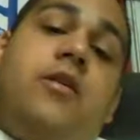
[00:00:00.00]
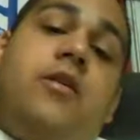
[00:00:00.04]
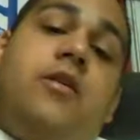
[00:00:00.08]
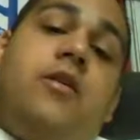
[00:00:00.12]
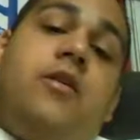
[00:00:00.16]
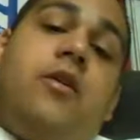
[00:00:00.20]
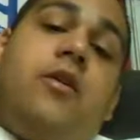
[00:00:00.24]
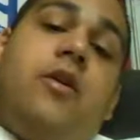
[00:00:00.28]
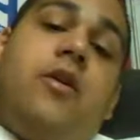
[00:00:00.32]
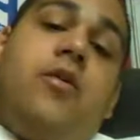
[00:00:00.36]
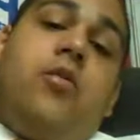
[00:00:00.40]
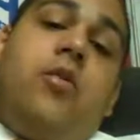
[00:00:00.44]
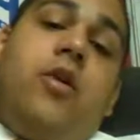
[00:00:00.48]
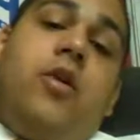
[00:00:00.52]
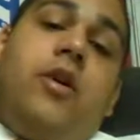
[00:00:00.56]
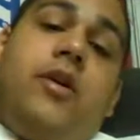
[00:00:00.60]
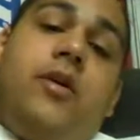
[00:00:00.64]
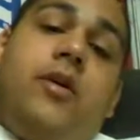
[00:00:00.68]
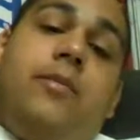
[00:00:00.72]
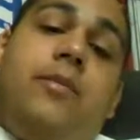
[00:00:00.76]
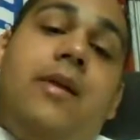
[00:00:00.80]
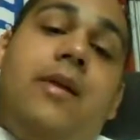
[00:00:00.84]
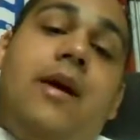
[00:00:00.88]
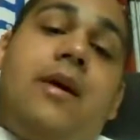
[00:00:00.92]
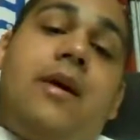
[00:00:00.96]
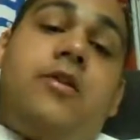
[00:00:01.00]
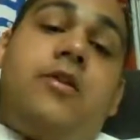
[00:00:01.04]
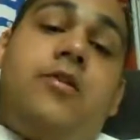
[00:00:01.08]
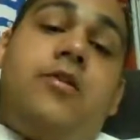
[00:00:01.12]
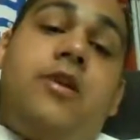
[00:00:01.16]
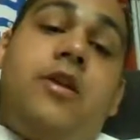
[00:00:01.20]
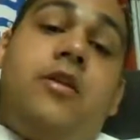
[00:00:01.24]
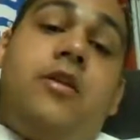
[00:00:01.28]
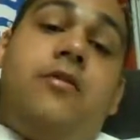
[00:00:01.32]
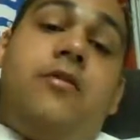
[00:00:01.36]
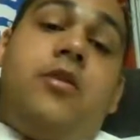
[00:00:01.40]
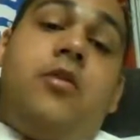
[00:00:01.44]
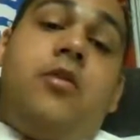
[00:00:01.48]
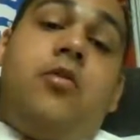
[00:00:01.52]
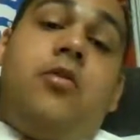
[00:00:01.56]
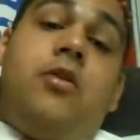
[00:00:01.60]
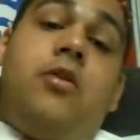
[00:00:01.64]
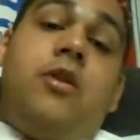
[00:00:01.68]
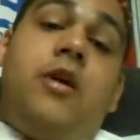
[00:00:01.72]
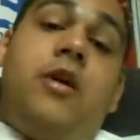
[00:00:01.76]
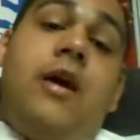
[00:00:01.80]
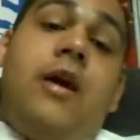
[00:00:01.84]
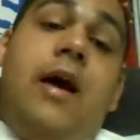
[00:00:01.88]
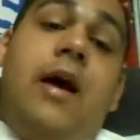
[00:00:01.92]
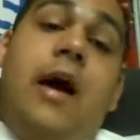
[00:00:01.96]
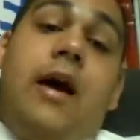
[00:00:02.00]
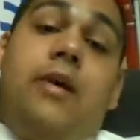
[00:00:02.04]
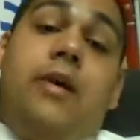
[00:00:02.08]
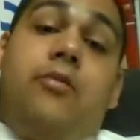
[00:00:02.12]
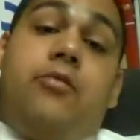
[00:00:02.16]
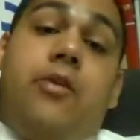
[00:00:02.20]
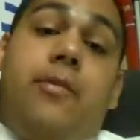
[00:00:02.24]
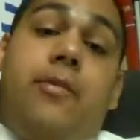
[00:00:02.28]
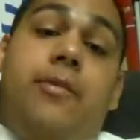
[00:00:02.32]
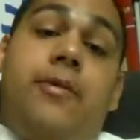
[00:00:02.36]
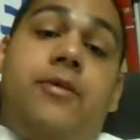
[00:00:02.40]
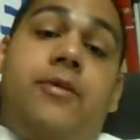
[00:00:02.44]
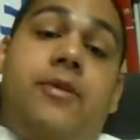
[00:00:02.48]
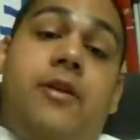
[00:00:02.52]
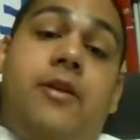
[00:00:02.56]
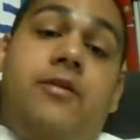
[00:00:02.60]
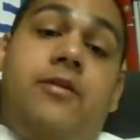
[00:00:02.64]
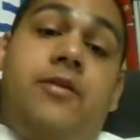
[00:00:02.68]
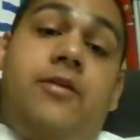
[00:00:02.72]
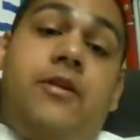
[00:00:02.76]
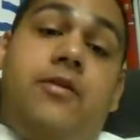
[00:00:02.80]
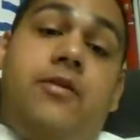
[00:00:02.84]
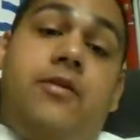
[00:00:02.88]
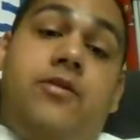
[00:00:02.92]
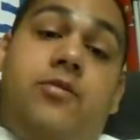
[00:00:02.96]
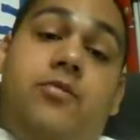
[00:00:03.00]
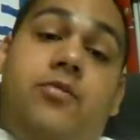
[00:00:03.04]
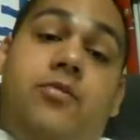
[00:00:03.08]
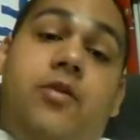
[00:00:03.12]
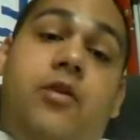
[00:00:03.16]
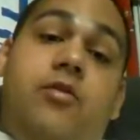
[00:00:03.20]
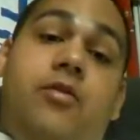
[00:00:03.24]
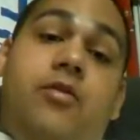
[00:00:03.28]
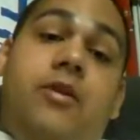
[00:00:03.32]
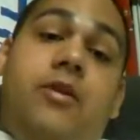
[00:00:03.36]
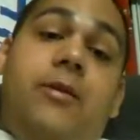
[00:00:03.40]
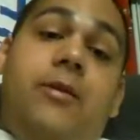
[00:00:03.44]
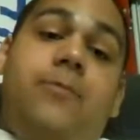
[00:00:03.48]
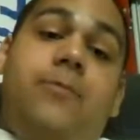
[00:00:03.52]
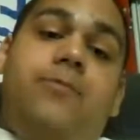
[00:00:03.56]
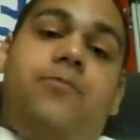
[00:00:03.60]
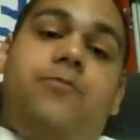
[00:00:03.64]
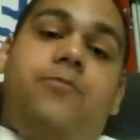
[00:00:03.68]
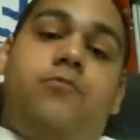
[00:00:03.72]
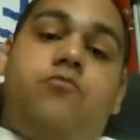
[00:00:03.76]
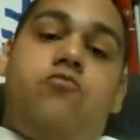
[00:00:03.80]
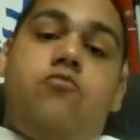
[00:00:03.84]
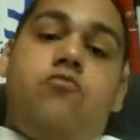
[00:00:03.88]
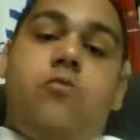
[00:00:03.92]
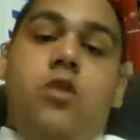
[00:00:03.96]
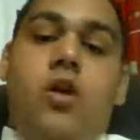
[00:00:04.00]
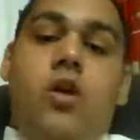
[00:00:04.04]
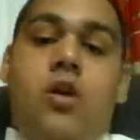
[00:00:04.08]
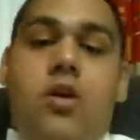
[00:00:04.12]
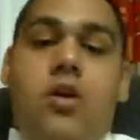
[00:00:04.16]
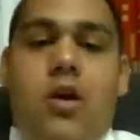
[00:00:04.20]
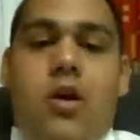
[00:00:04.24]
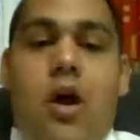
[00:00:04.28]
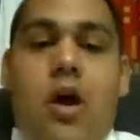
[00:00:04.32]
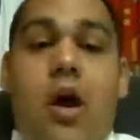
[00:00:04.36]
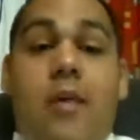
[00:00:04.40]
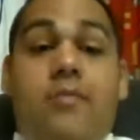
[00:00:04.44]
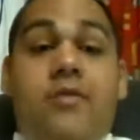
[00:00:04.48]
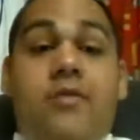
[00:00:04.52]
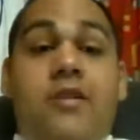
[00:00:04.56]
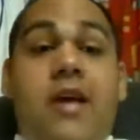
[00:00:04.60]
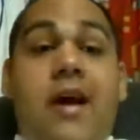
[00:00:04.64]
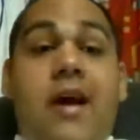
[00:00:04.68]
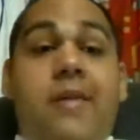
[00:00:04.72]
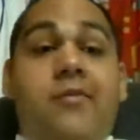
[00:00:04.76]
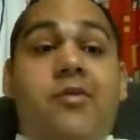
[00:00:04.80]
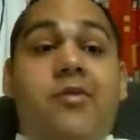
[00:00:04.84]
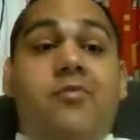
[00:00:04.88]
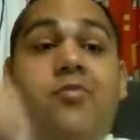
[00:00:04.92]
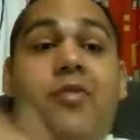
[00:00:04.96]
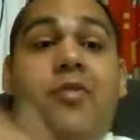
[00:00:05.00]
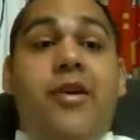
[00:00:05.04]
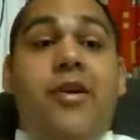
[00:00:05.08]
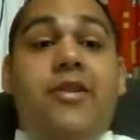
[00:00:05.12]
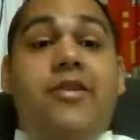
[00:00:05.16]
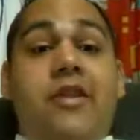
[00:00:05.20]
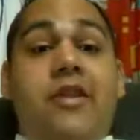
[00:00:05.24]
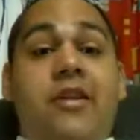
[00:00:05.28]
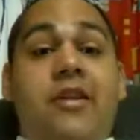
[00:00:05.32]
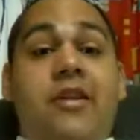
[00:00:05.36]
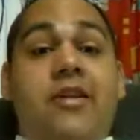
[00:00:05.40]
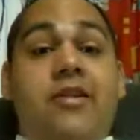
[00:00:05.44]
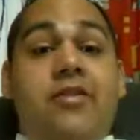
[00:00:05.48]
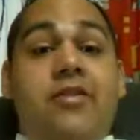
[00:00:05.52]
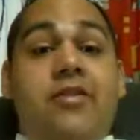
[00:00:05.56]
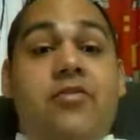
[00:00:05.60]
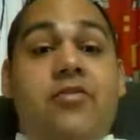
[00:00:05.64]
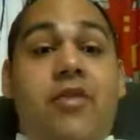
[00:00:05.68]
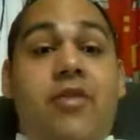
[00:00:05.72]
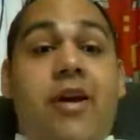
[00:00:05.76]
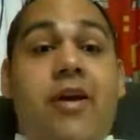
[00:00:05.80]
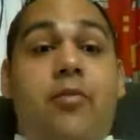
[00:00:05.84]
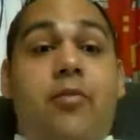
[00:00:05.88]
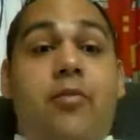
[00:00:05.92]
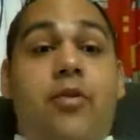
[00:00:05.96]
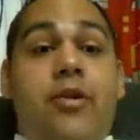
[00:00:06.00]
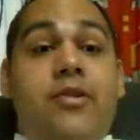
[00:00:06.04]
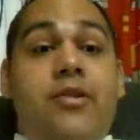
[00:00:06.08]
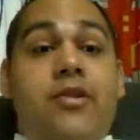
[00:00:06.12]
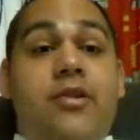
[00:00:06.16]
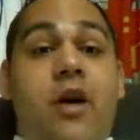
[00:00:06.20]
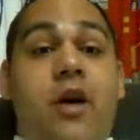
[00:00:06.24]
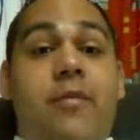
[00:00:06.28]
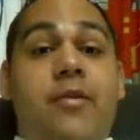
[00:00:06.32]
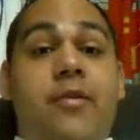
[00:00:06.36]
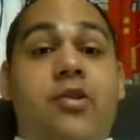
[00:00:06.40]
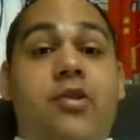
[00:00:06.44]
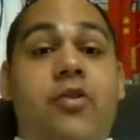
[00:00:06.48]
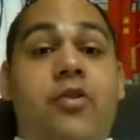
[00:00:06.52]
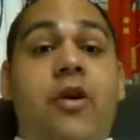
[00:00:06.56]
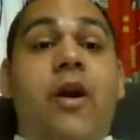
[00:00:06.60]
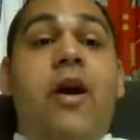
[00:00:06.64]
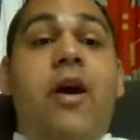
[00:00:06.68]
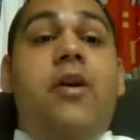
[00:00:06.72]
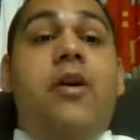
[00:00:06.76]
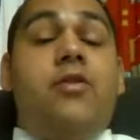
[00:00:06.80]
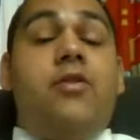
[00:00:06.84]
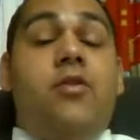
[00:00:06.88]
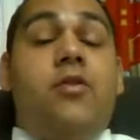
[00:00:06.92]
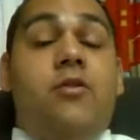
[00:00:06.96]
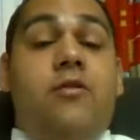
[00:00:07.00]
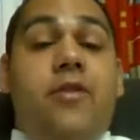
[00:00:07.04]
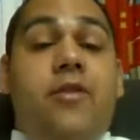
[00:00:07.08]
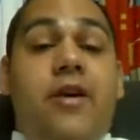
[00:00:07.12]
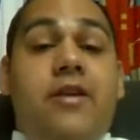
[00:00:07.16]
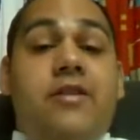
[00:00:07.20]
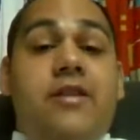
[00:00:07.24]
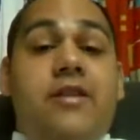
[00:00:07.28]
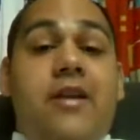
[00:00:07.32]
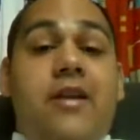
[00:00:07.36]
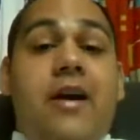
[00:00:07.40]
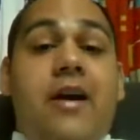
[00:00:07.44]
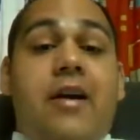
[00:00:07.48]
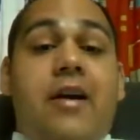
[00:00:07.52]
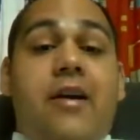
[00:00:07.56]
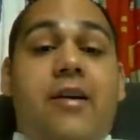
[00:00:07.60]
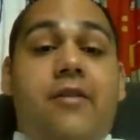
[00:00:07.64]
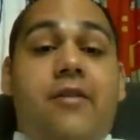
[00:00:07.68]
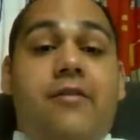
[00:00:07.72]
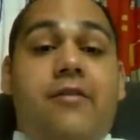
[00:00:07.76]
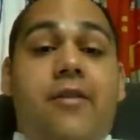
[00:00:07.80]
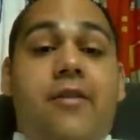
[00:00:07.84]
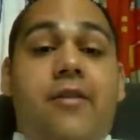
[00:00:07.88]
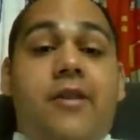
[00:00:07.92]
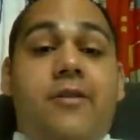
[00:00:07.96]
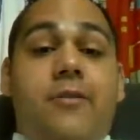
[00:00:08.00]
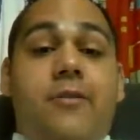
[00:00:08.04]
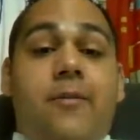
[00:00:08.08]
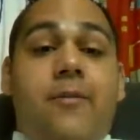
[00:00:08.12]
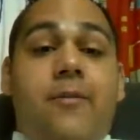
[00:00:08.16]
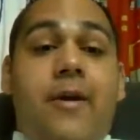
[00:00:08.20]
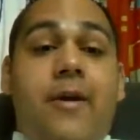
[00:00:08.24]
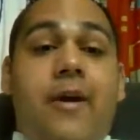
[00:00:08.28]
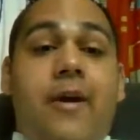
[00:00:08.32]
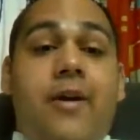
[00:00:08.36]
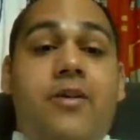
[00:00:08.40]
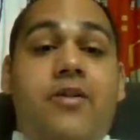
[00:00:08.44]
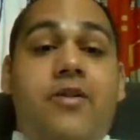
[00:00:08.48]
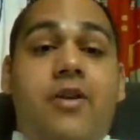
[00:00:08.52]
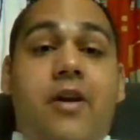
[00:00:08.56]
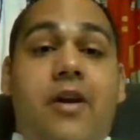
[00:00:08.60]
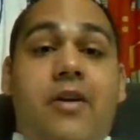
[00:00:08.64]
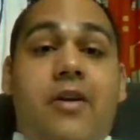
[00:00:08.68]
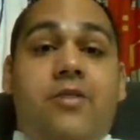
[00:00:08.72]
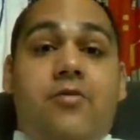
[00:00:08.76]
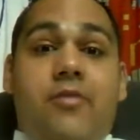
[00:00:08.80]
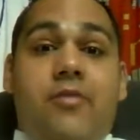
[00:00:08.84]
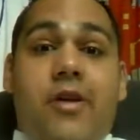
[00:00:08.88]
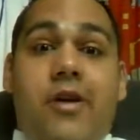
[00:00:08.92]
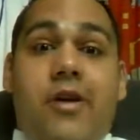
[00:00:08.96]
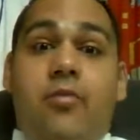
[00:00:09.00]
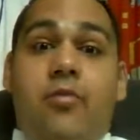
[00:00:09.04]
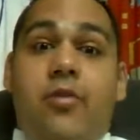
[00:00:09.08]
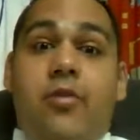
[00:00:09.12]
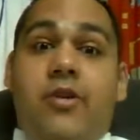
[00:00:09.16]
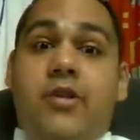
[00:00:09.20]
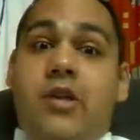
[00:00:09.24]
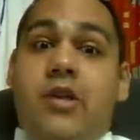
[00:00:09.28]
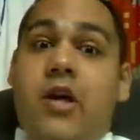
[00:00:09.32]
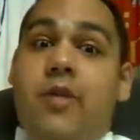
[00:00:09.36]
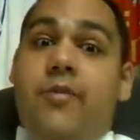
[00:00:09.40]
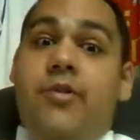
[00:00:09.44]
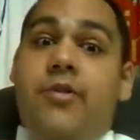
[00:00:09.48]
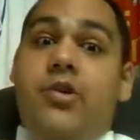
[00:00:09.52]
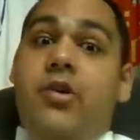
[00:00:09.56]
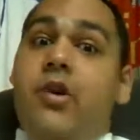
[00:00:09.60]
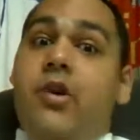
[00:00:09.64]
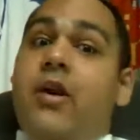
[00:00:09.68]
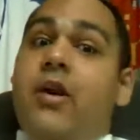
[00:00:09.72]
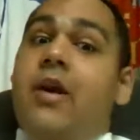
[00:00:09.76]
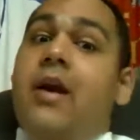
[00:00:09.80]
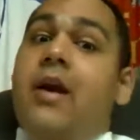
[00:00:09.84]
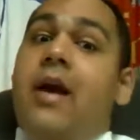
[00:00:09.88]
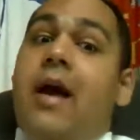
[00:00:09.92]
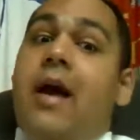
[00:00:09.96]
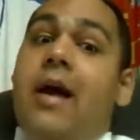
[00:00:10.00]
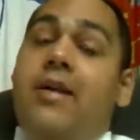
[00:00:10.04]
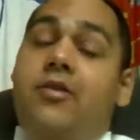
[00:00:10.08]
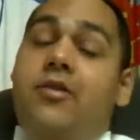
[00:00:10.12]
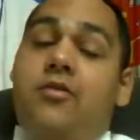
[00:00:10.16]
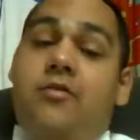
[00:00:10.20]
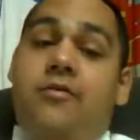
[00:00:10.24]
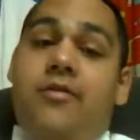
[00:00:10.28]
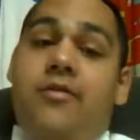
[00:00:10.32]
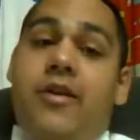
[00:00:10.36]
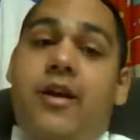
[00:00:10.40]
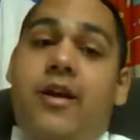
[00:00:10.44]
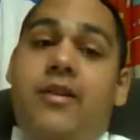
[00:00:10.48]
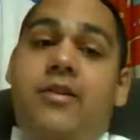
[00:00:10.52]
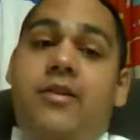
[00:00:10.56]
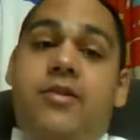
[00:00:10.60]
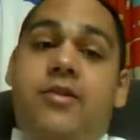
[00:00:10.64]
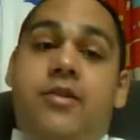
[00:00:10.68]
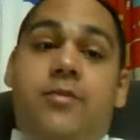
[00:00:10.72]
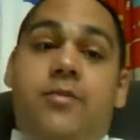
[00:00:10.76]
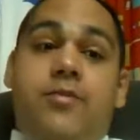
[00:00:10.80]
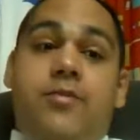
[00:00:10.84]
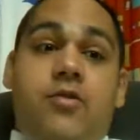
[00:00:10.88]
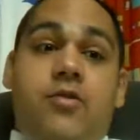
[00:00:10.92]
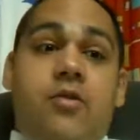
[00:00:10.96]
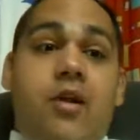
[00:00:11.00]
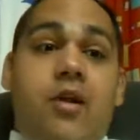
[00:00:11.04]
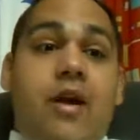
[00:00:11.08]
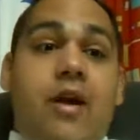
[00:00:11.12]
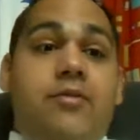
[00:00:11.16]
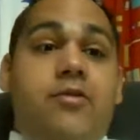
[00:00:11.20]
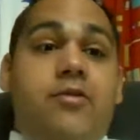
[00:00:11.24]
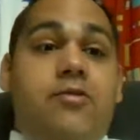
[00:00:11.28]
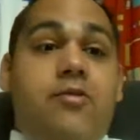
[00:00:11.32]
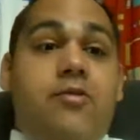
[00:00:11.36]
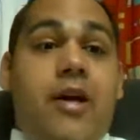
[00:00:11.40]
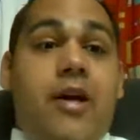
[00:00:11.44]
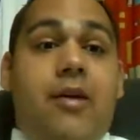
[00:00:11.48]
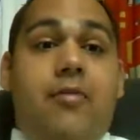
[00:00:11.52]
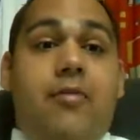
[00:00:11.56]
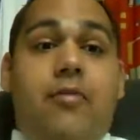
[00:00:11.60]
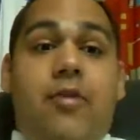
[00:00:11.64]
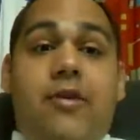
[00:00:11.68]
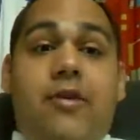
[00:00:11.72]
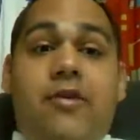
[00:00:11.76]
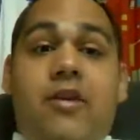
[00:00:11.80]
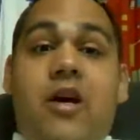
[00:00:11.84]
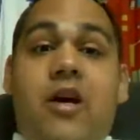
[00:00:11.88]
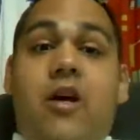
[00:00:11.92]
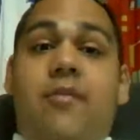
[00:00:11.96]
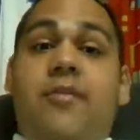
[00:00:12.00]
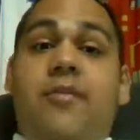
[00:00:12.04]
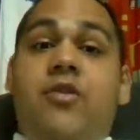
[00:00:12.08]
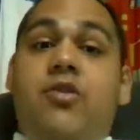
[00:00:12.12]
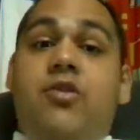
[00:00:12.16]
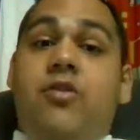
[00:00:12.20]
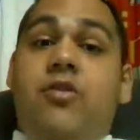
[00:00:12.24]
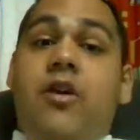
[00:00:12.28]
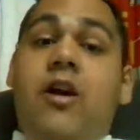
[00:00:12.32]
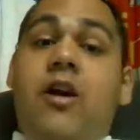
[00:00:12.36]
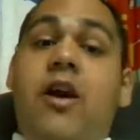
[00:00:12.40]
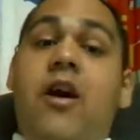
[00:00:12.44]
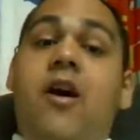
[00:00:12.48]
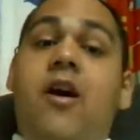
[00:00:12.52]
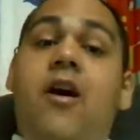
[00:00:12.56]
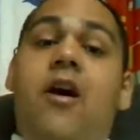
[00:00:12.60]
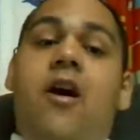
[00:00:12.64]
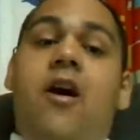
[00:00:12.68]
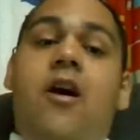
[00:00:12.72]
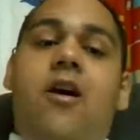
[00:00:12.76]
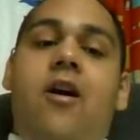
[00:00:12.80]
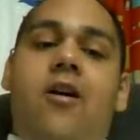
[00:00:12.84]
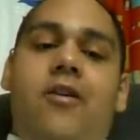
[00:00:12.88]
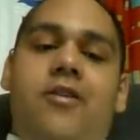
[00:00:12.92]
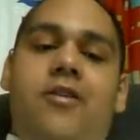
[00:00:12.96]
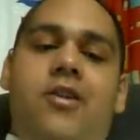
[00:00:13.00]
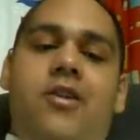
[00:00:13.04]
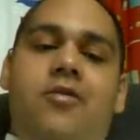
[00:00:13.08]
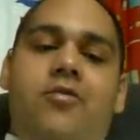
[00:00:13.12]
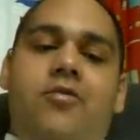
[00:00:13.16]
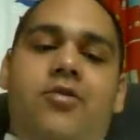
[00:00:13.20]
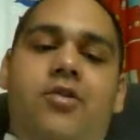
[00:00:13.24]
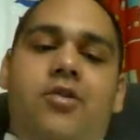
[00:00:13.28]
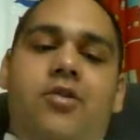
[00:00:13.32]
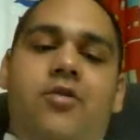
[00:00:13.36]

wearing the black, green of gold, and representing us proudly. I'm Simon Preston. This is Reggae Boyz Commentary. Don't forget to like our Facebook page at Reggae Boyz Commentary, and don't forget to subscribe to Reggae Boyz Commentary on YouTube.